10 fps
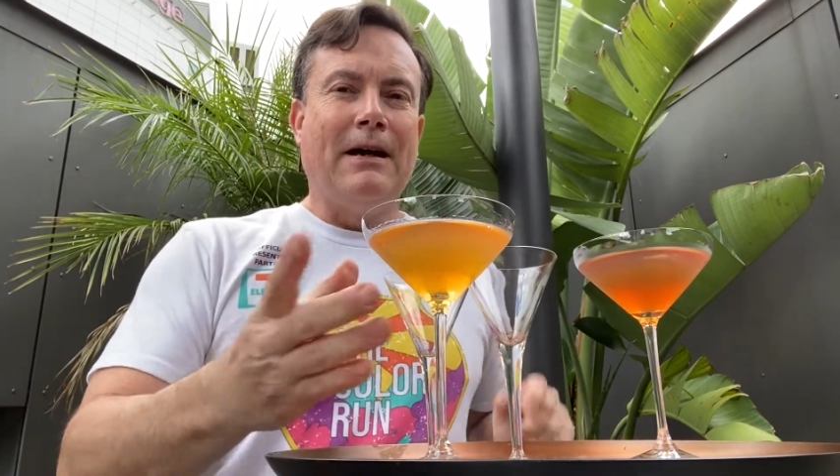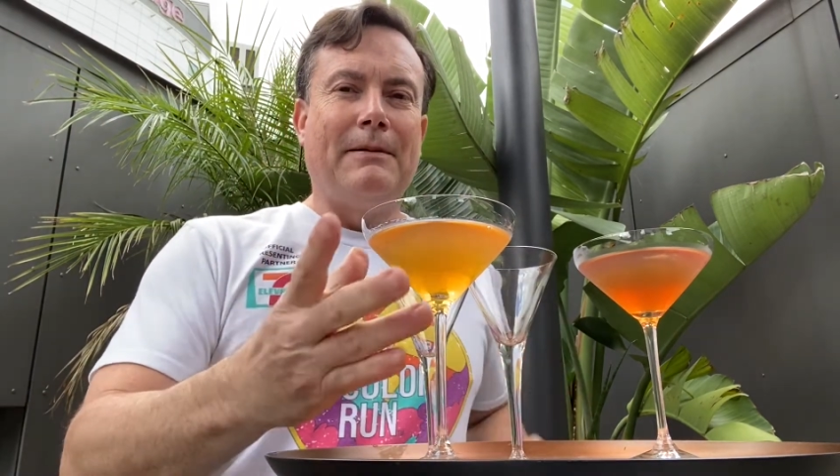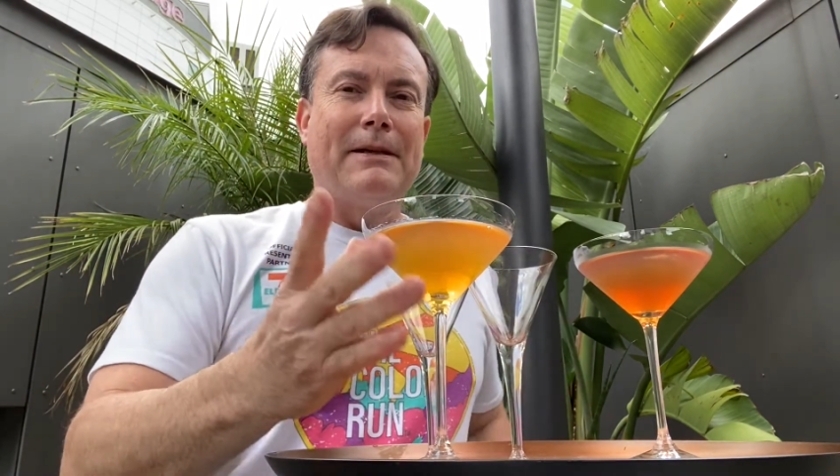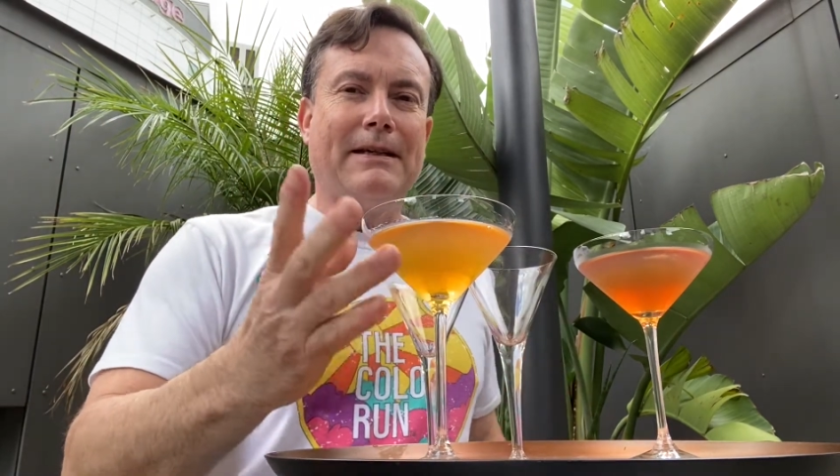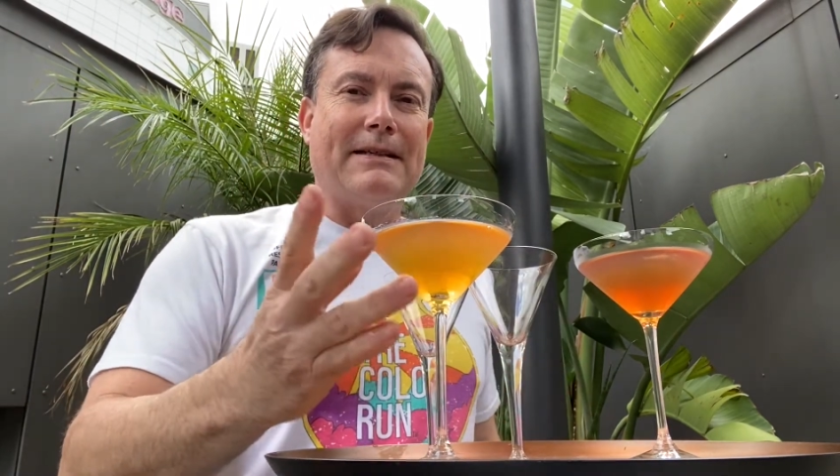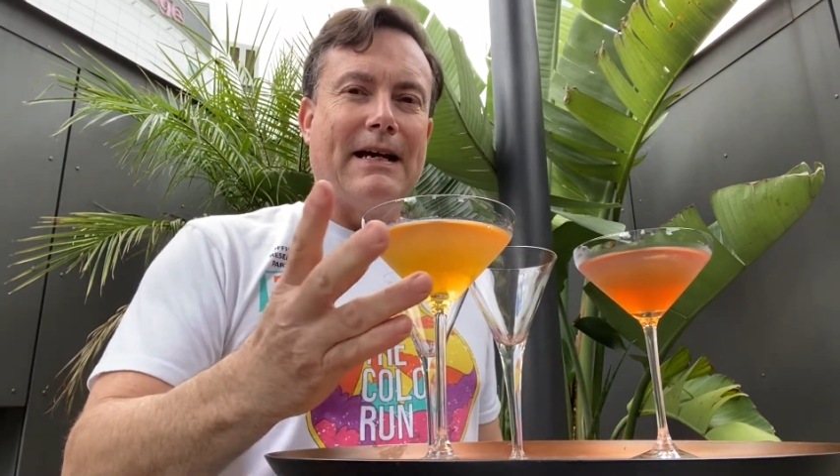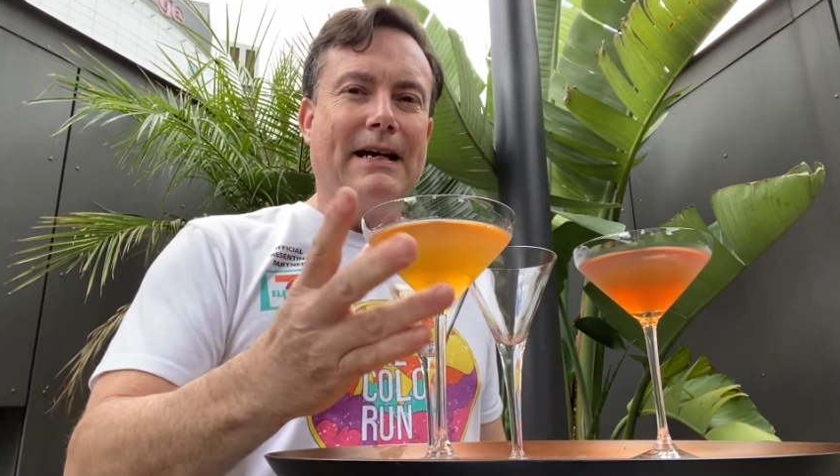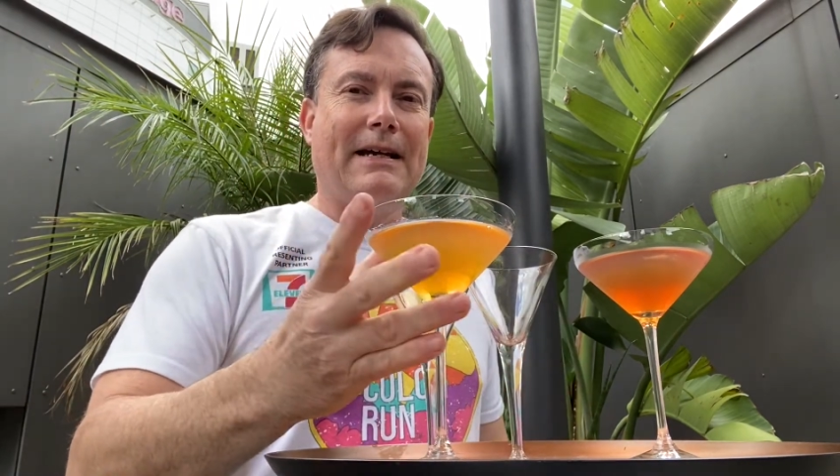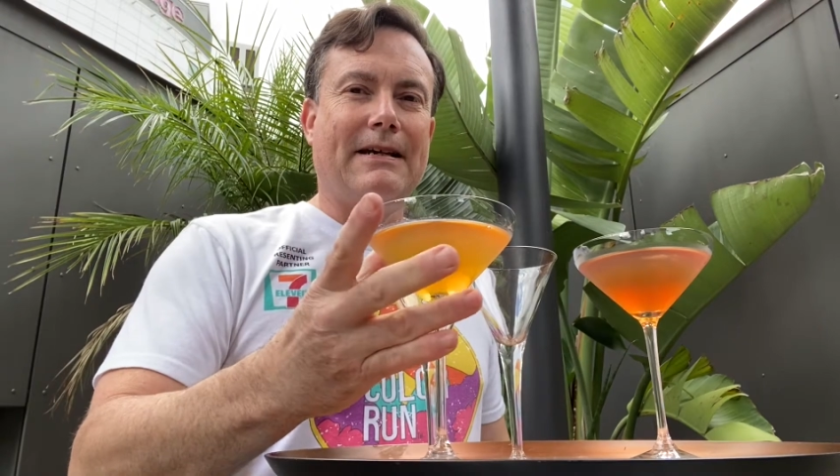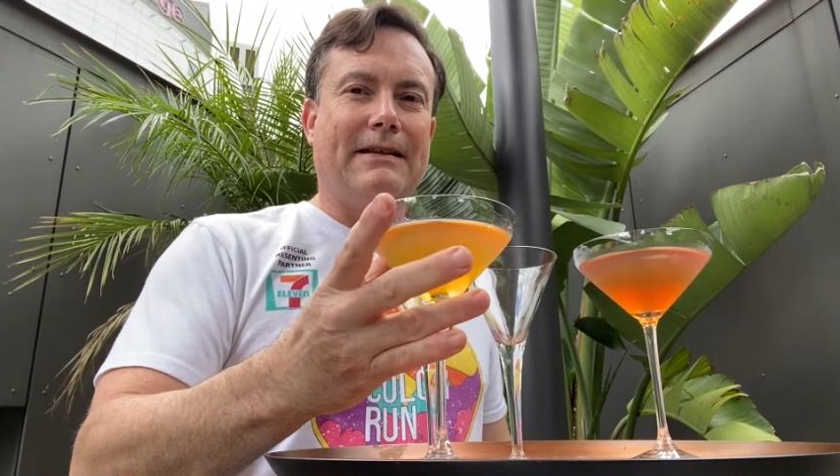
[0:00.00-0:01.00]
I'm going to
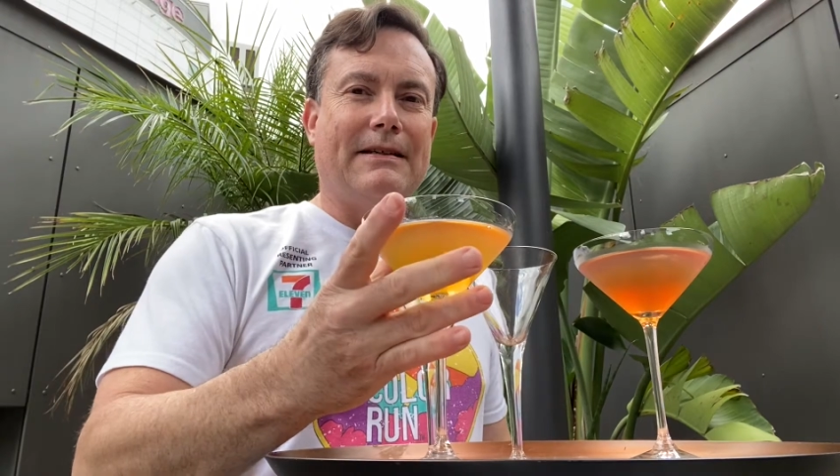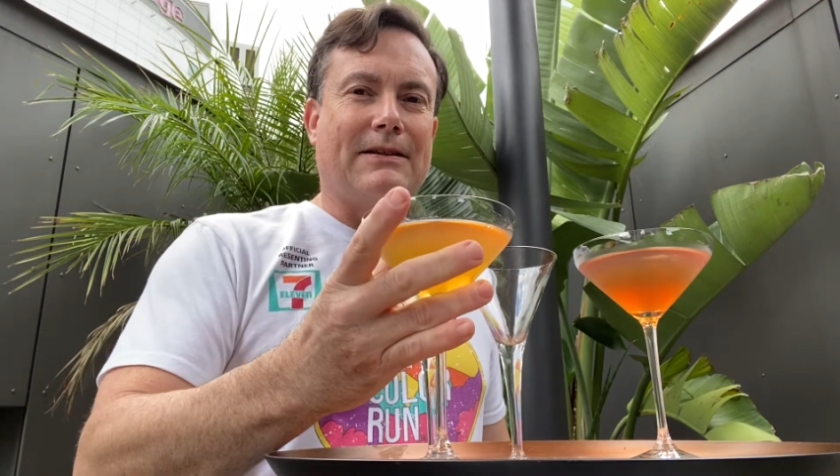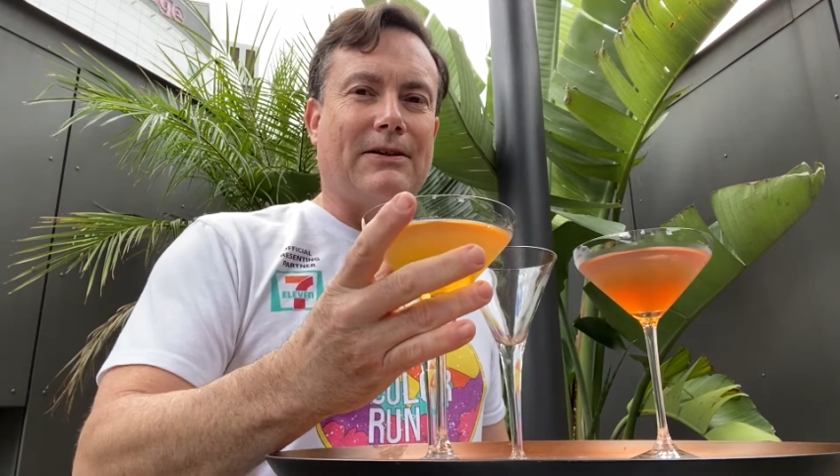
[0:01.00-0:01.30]
take this